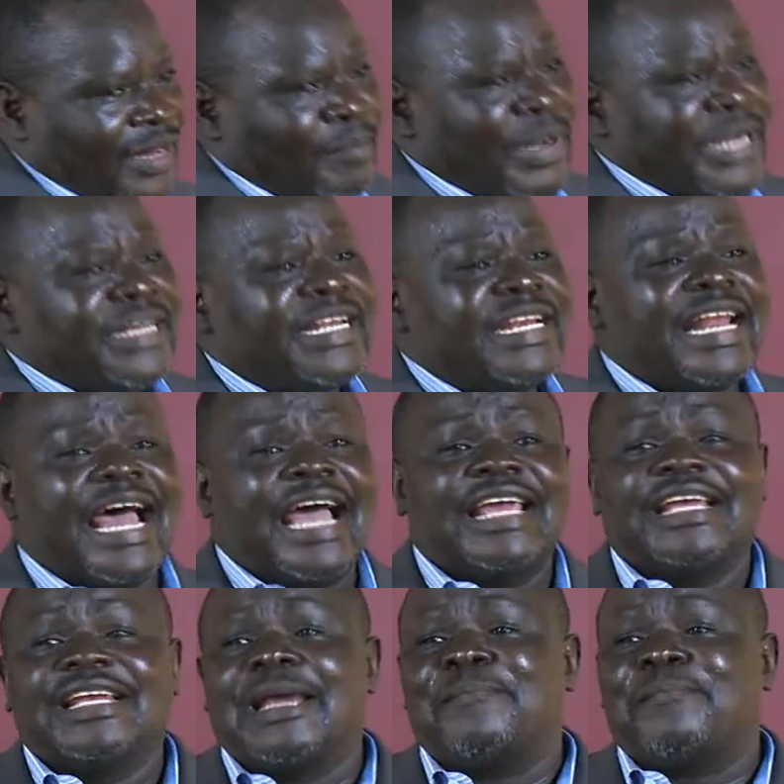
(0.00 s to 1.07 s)
but
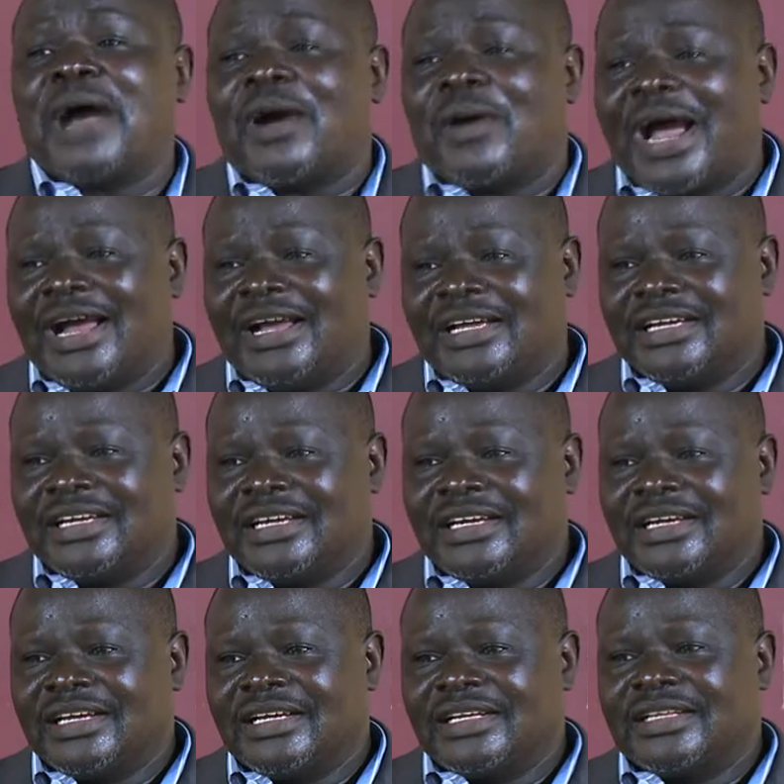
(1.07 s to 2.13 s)
denying the
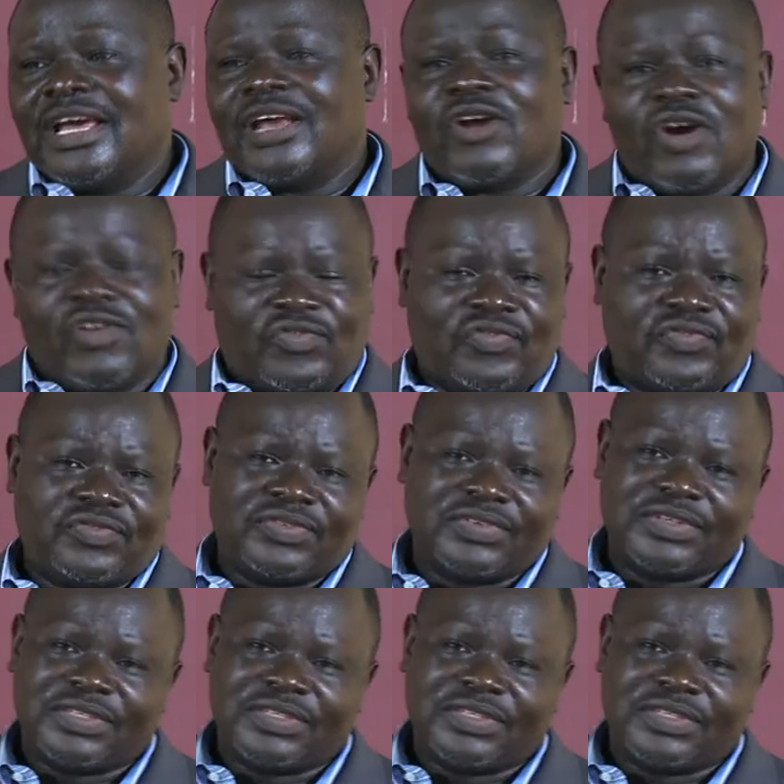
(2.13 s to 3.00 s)
power thereof.